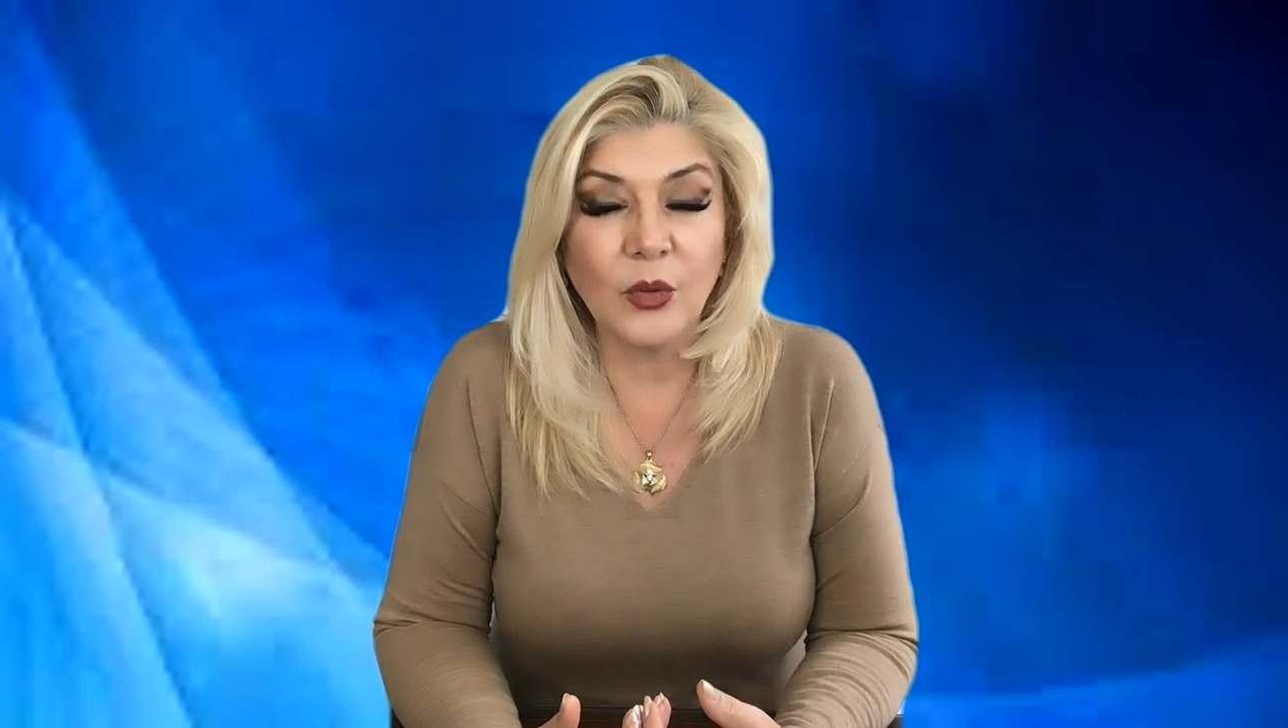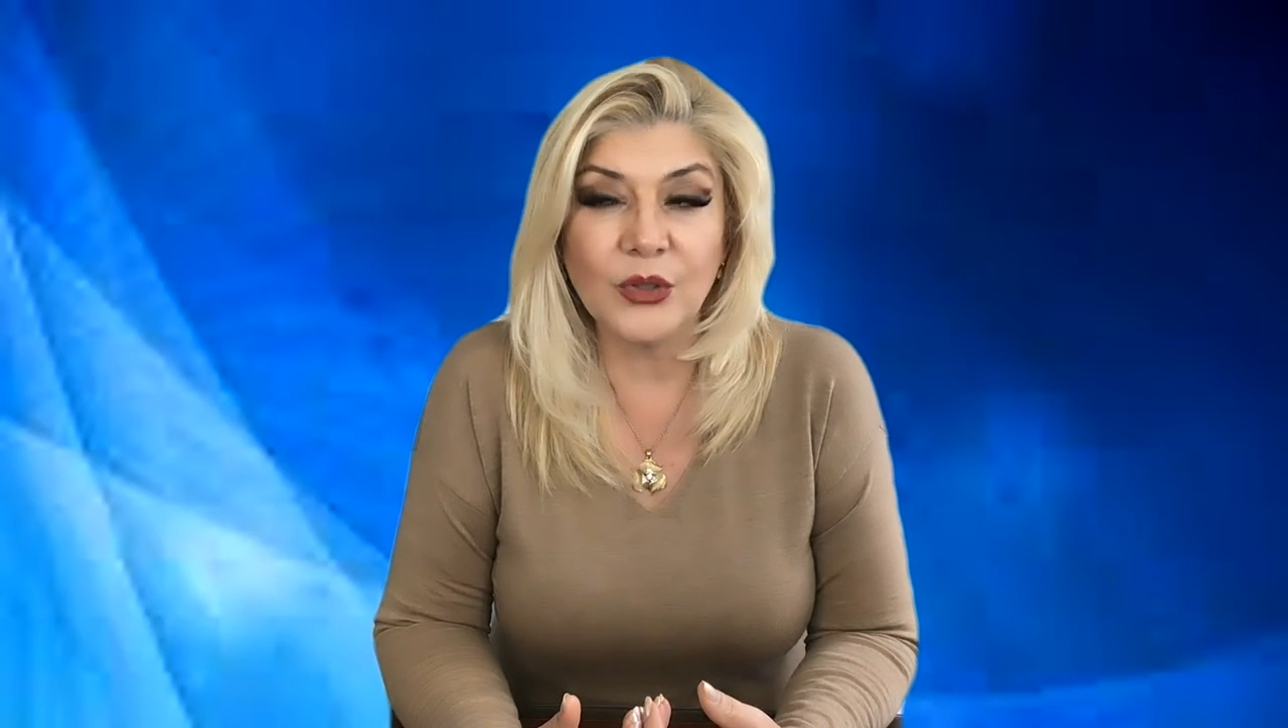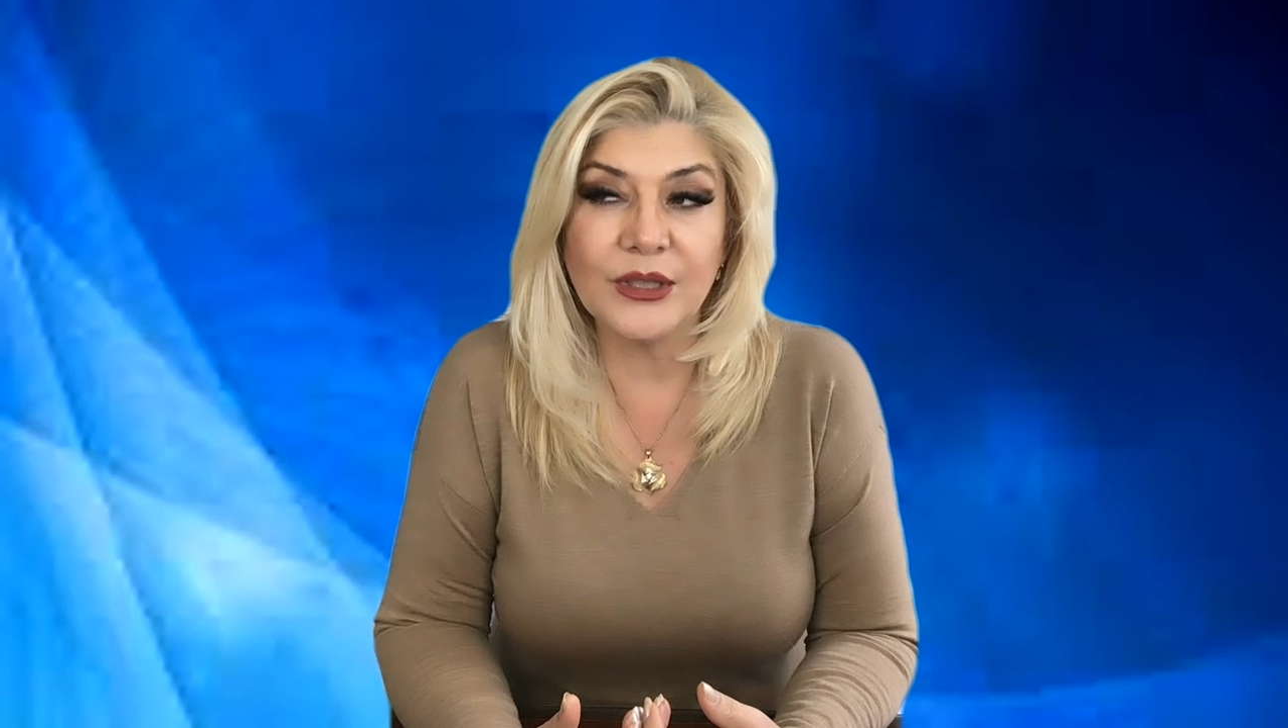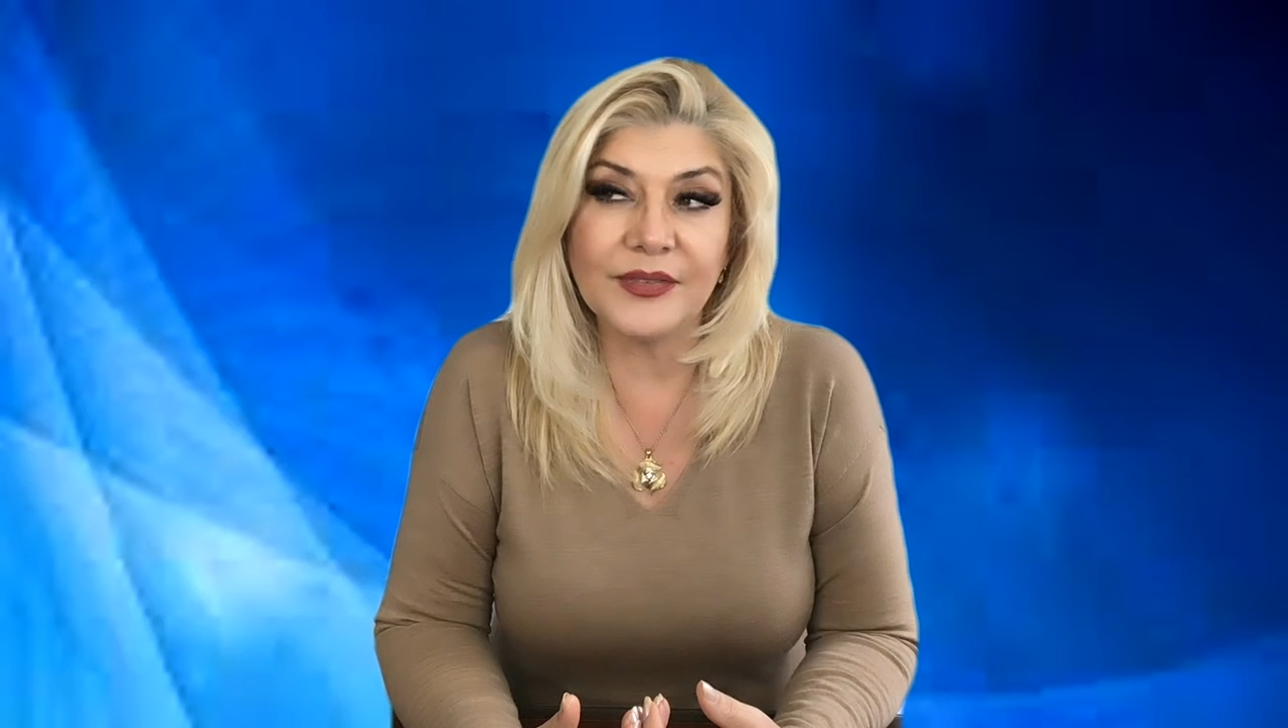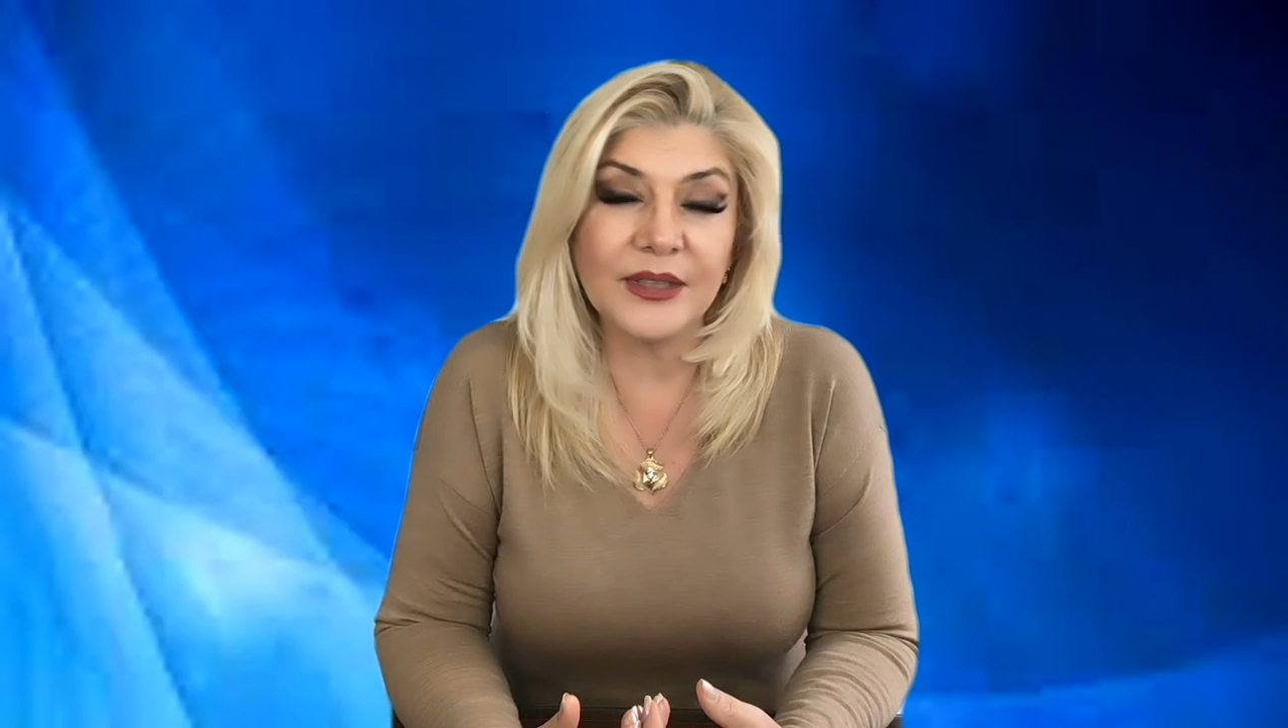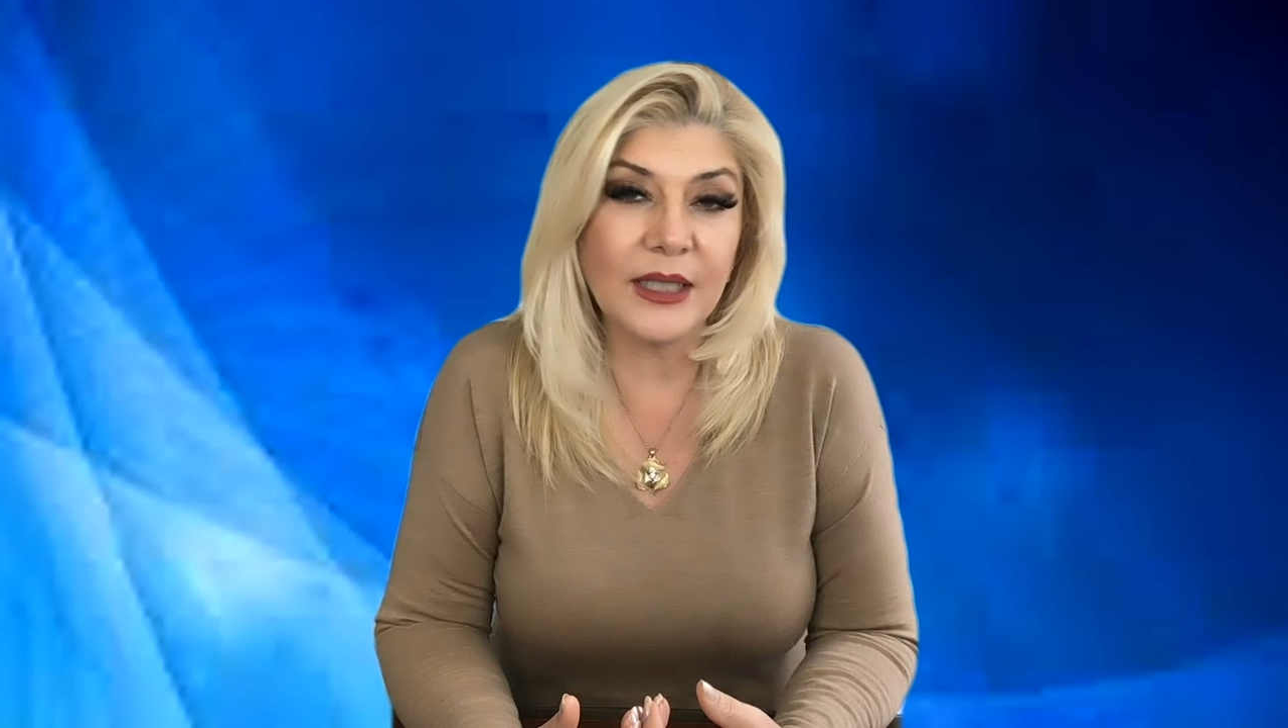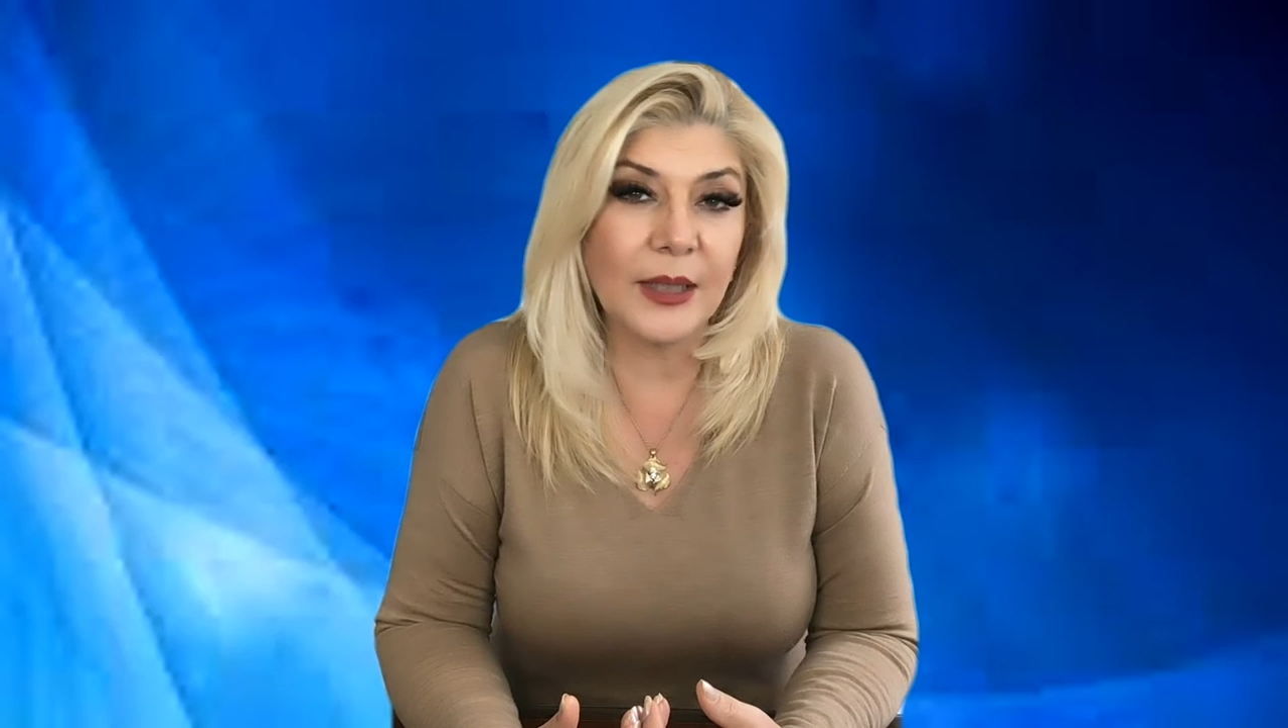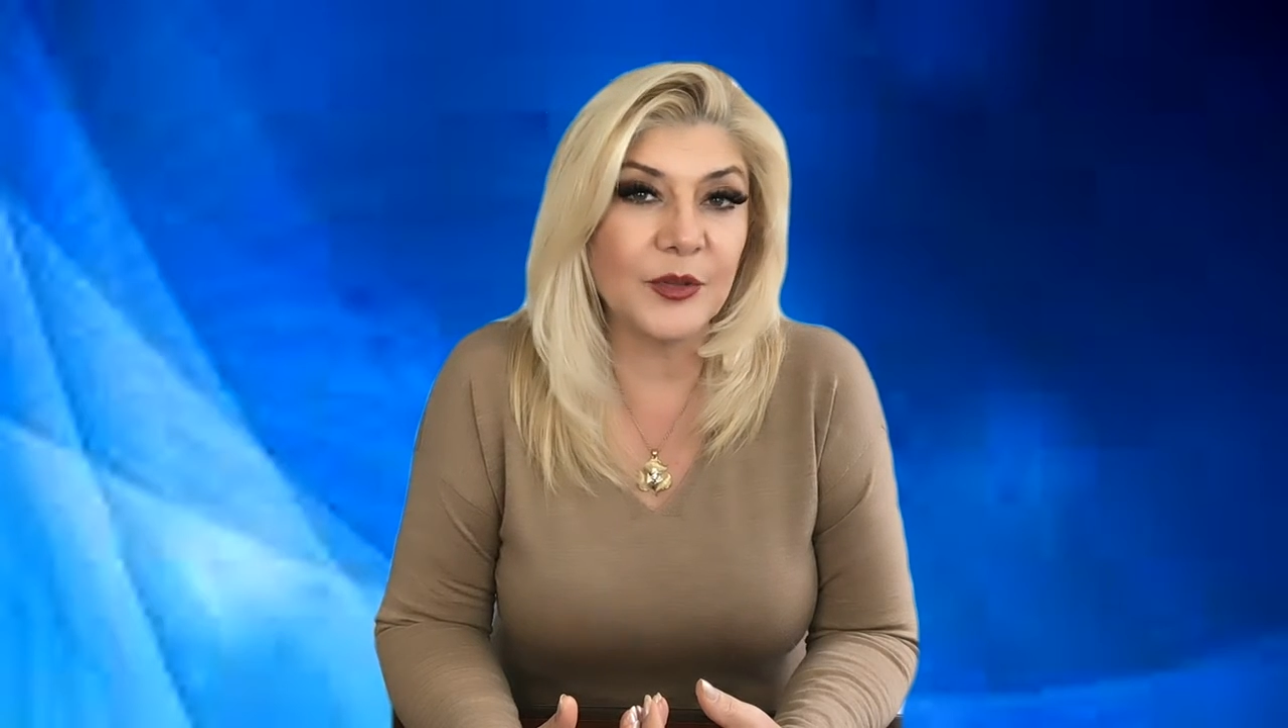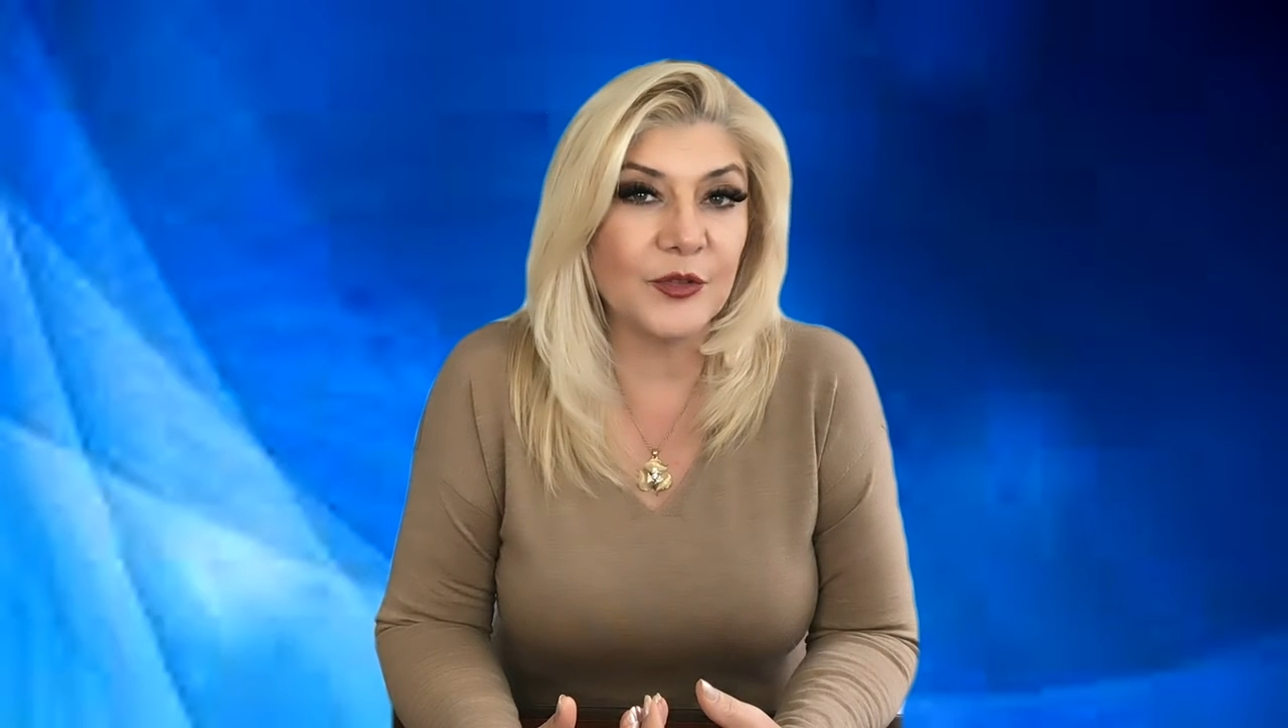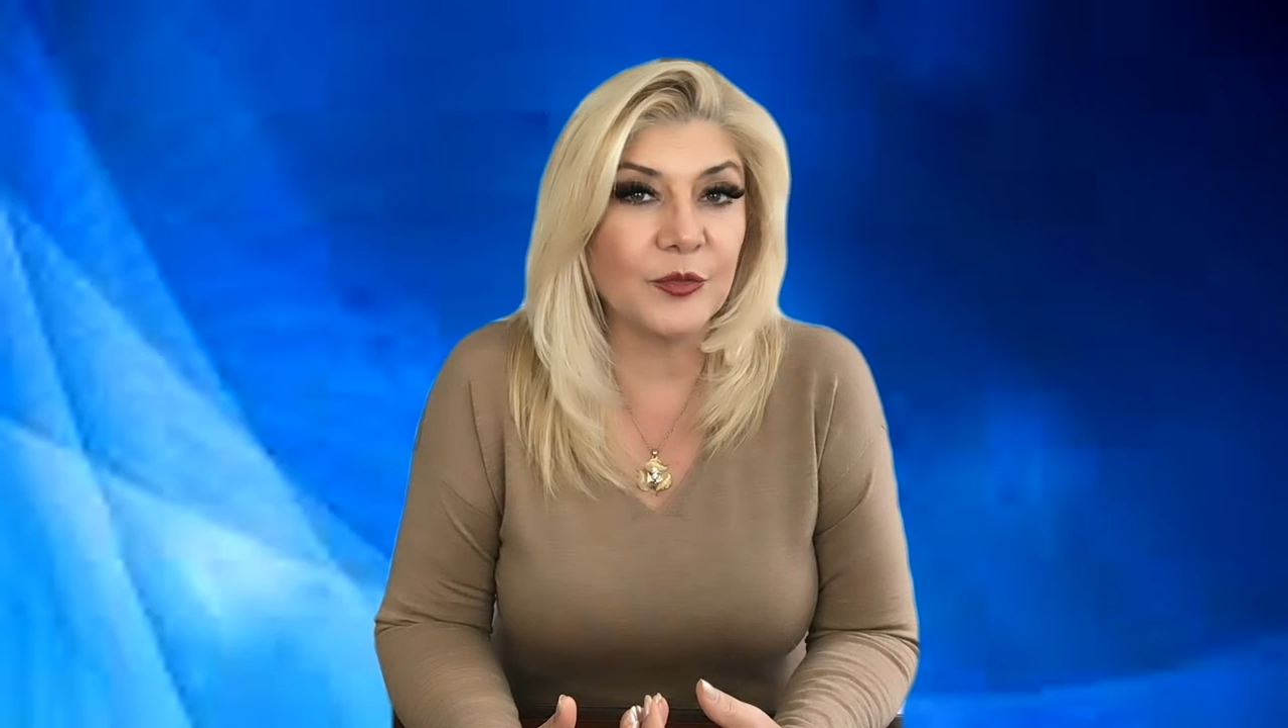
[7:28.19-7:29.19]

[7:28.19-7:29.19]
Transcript: or different types of